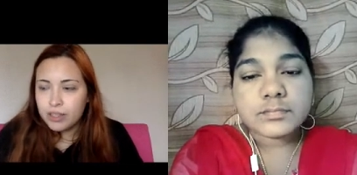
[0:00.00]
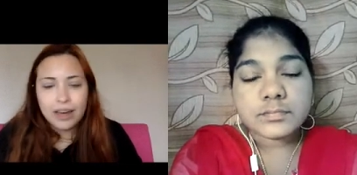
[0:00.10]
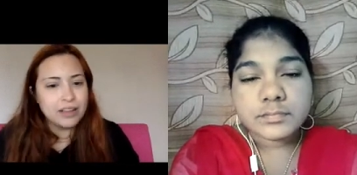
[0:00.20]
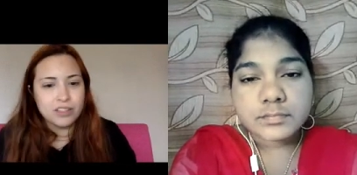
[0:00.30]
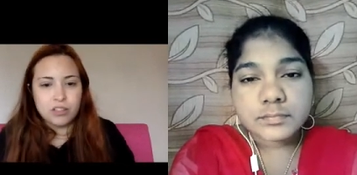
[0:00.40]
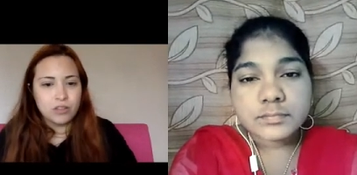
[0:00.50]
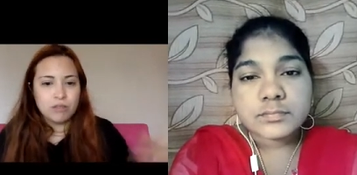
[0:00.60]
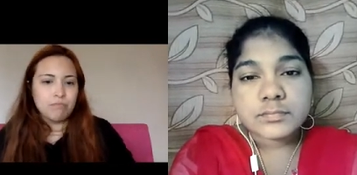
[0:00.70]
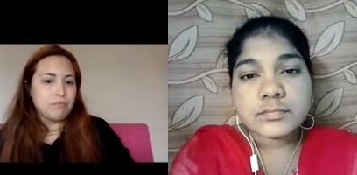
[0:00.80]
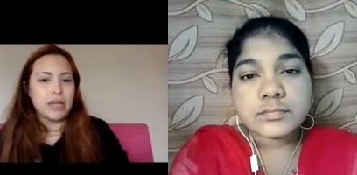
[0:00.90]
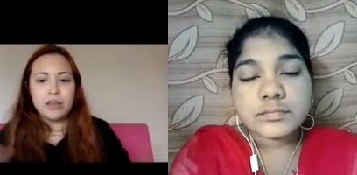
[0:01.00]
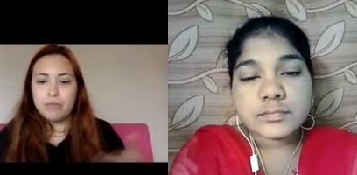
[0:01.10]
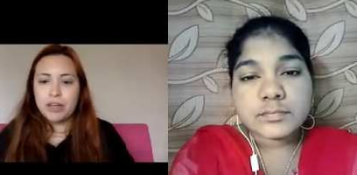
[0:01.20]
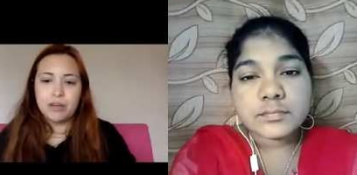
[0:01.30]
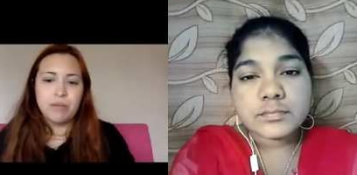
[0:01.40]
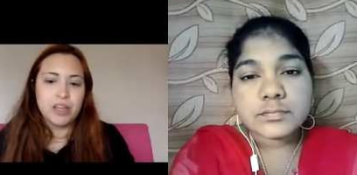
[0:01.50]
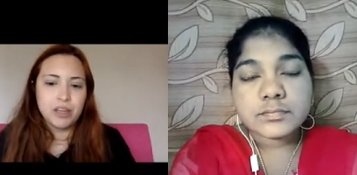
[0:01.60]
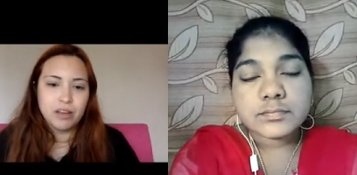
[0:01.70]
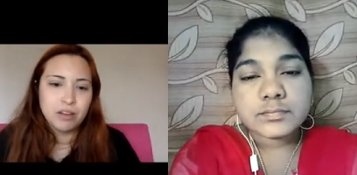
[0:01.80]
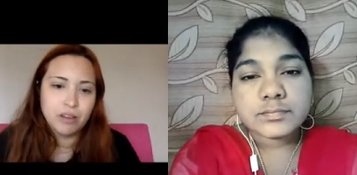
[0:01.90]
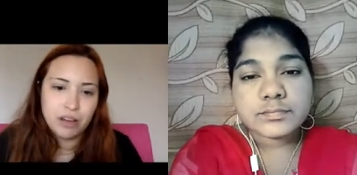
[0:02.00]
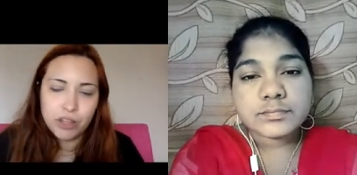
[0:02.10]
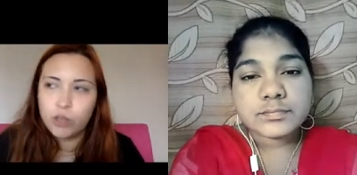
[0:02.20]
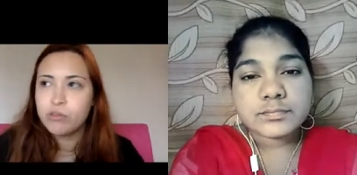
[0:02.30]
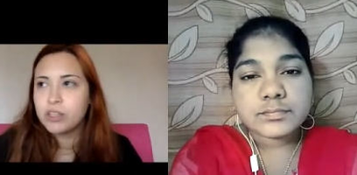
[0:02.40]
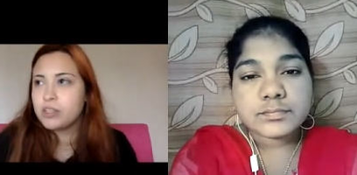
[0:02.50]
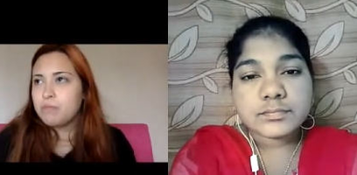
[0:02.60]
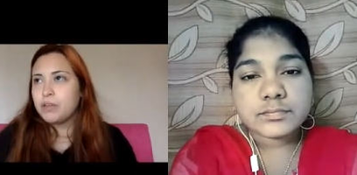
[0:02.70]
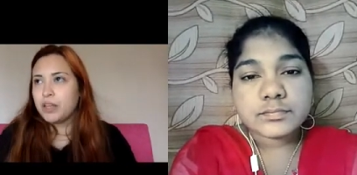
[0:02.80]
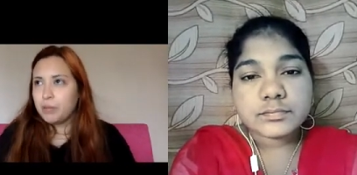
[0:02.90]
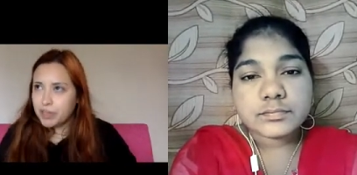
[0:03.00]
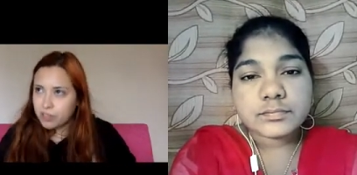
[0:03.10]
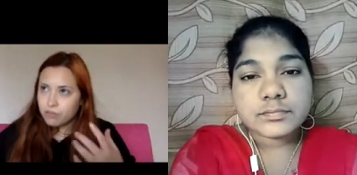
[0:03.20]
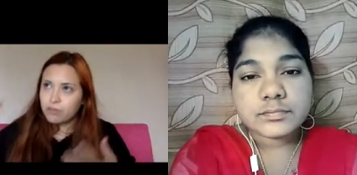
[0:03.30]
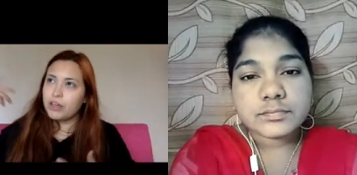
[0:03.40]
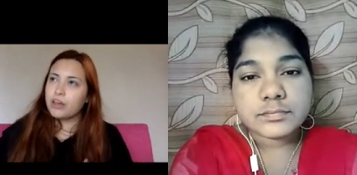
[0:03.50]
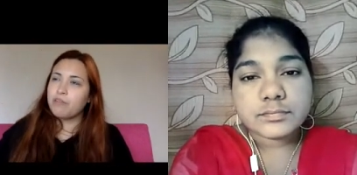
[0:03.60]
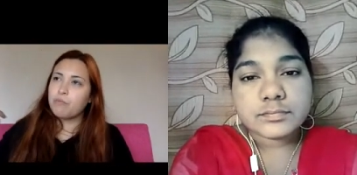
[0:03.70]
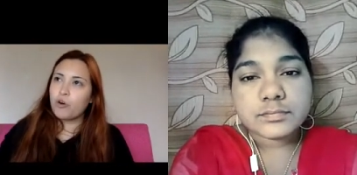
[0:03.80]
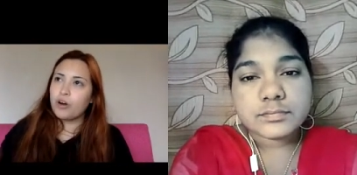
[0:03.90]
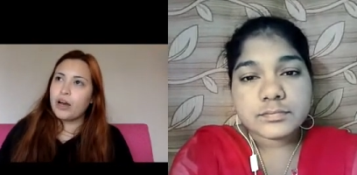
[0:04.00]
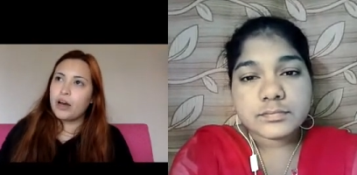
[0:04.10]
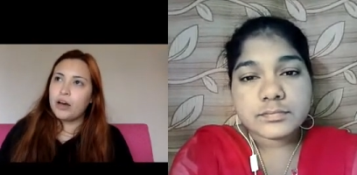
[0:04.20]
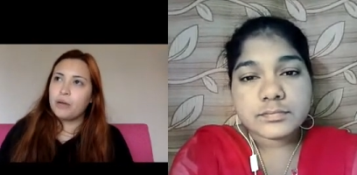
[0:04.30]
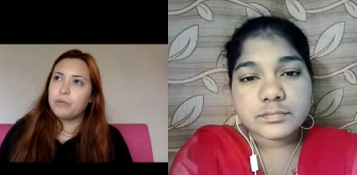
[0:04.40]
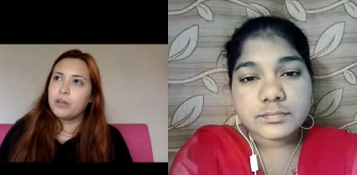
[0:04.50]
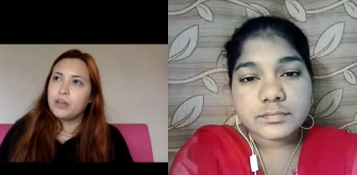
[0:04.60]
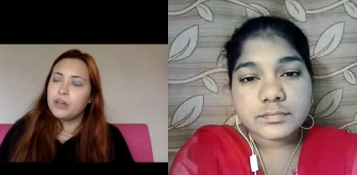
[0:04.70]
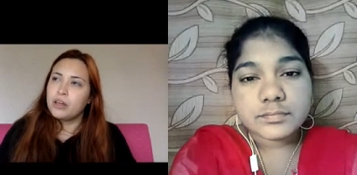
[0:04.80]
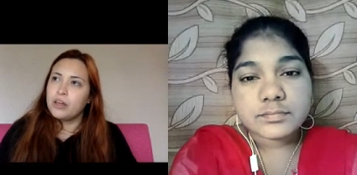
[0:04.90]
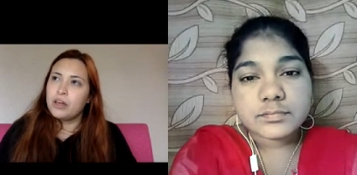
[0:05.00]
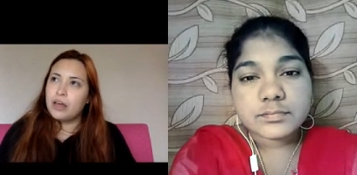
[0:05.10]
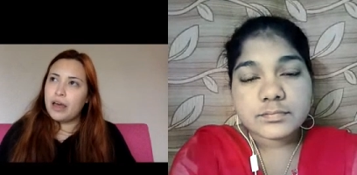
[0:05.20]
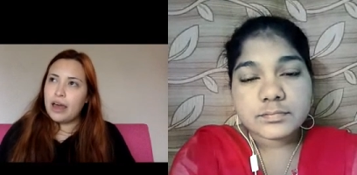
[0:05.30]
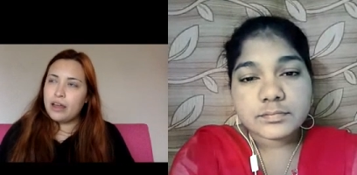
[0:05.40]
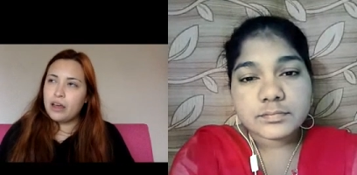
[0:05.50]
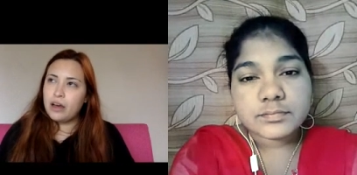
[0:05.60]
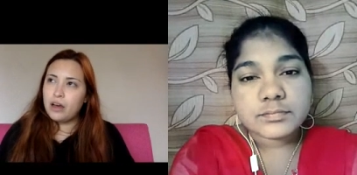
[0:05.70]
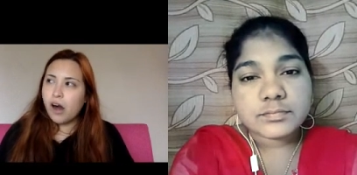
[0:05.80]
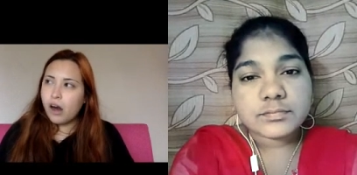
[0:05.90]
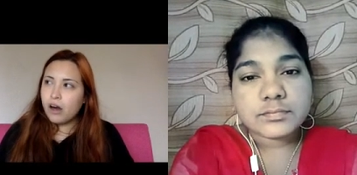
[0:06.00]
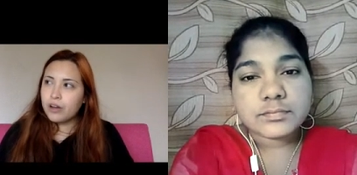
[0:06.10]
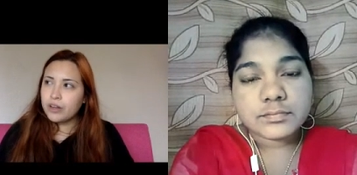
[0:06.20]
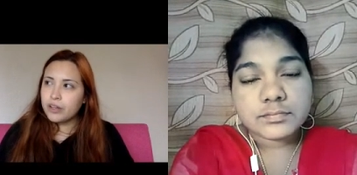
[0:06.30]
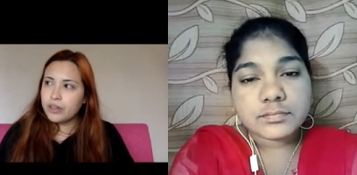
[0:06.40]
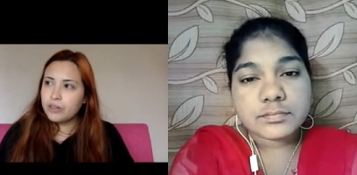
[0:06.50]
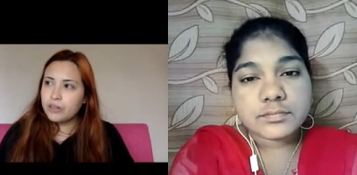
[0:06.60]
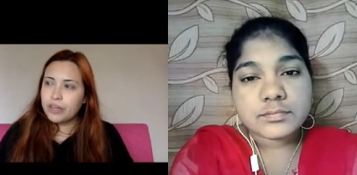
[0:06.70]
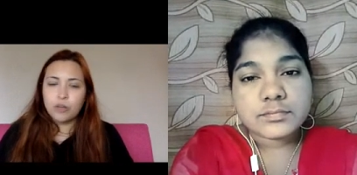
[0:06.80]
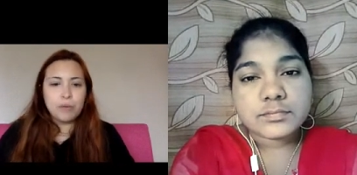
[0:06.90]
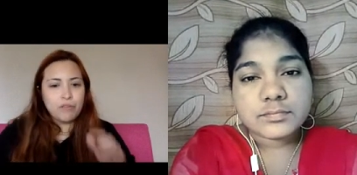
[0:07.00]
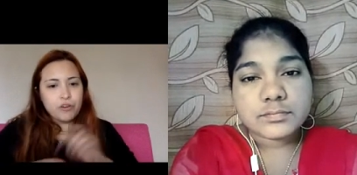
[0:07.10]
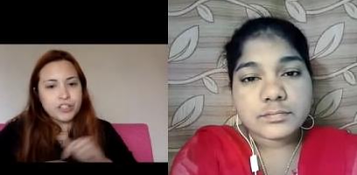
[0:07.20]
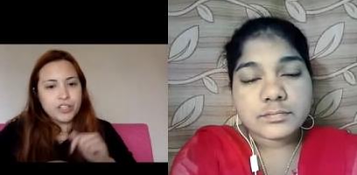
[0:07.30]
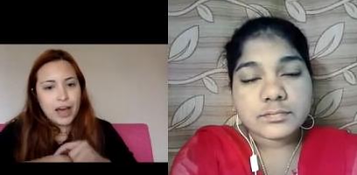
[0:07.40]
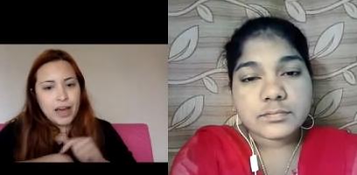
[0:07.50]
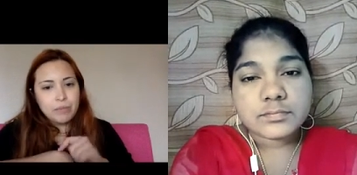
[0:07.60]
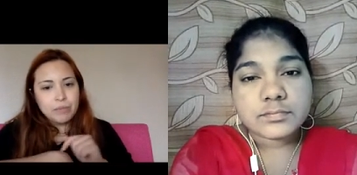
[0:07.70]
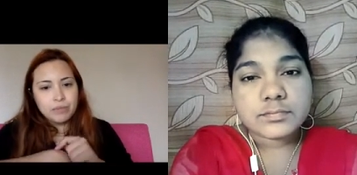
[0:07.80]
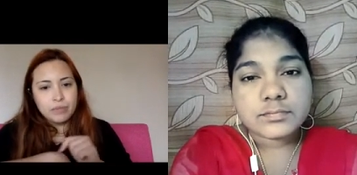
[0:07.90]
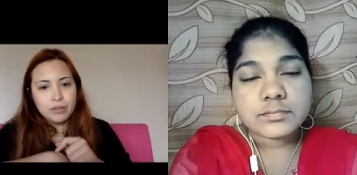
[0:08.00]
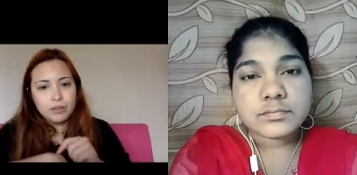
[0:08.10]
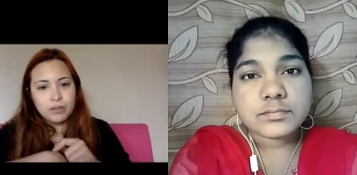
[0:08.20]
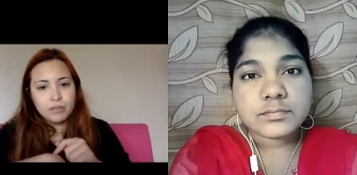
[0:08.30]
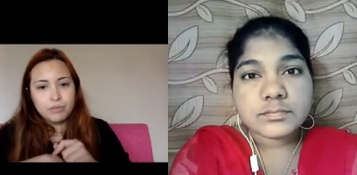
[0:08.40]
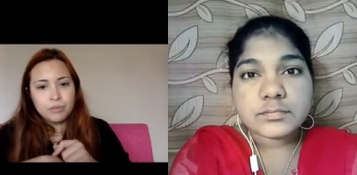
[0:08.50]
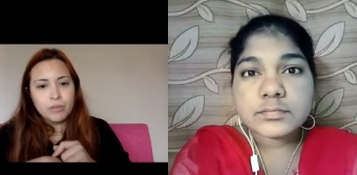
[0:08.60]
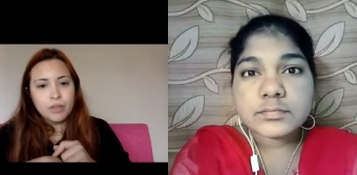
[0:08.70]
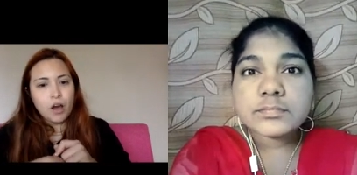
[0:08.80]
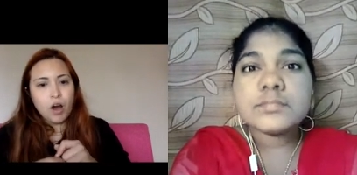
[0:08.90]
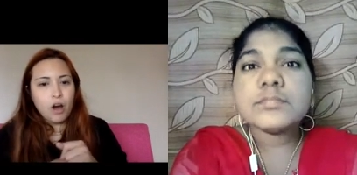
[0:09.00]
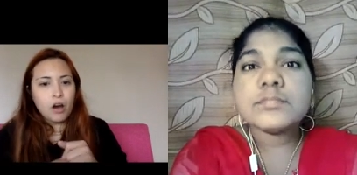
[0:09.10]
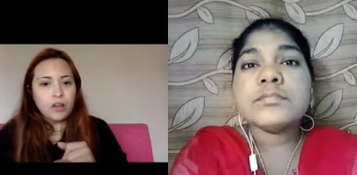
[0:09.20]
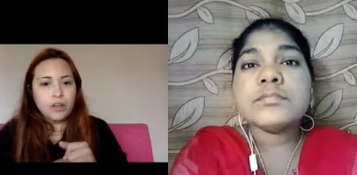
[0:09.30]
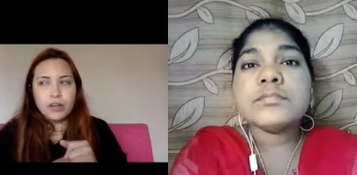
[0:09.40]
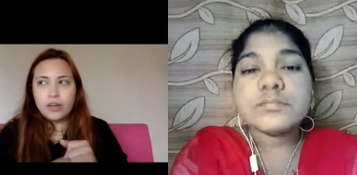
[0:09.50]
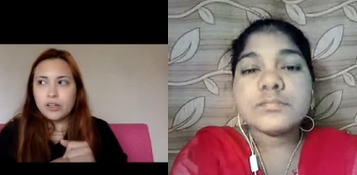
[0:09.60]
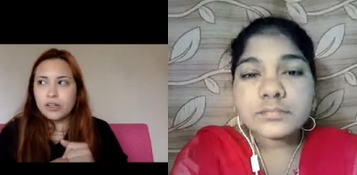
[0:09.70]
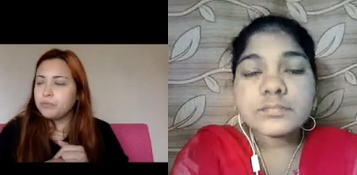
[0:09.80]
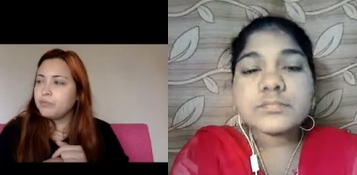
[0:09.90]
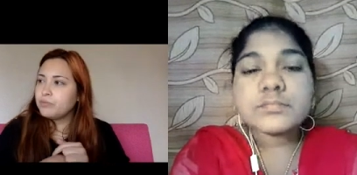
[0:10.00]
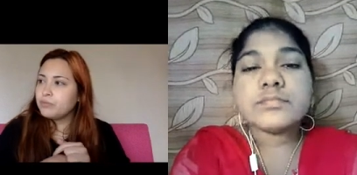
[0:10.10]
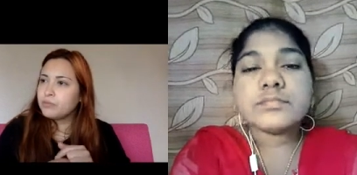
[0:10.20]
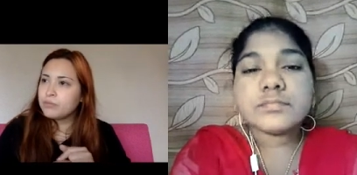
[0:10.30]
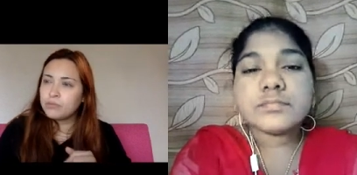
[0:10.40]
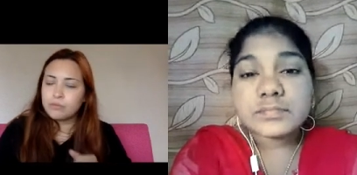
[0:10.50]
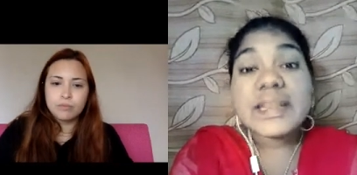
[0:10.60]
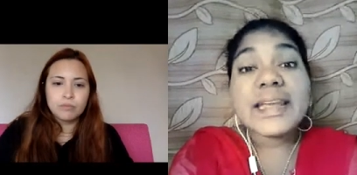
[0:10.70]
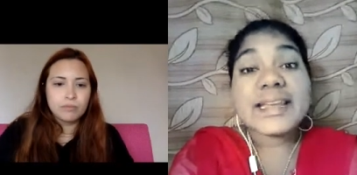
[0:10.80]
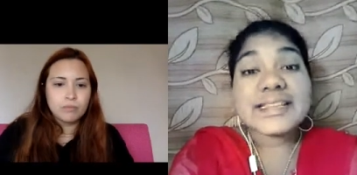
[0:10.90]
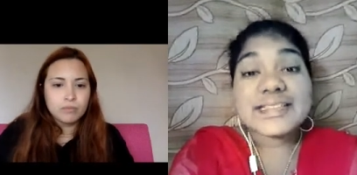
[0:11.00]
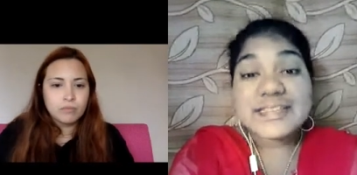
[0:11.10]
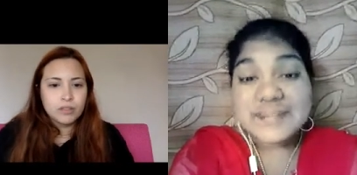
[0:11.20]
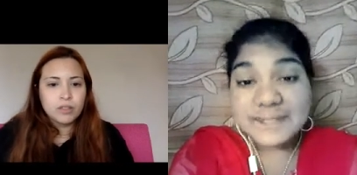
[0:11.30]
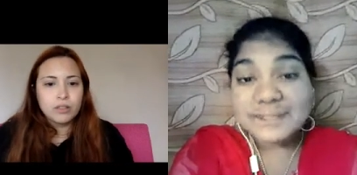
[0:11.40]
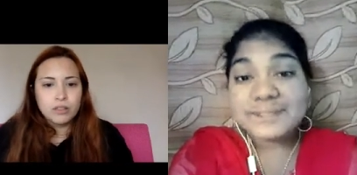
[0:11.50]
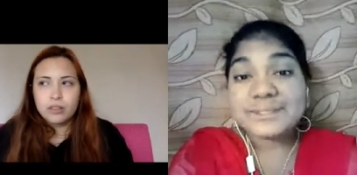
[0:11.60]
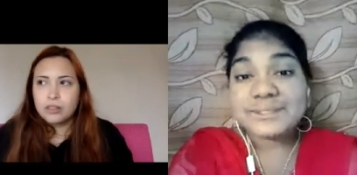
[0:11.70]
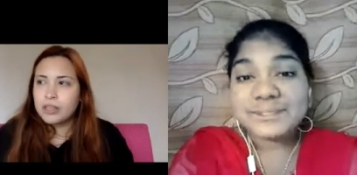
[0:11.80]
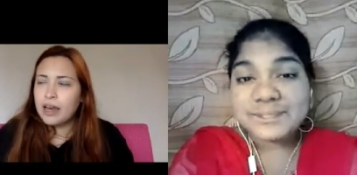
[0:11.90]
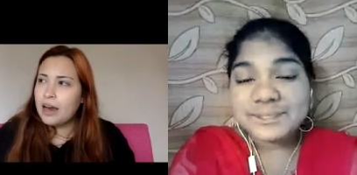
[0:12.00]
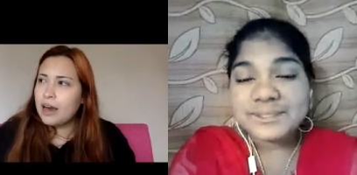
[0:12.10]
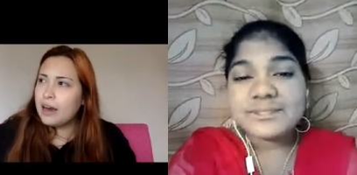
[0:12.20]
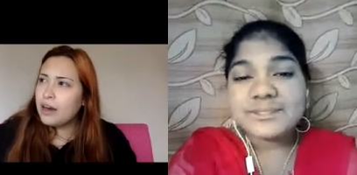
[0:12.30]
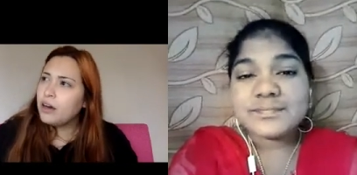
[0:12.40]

Speaker 1: yeah, it's many uses, but let me think of more. And on, it could be for a time, on. Yes. Yeah,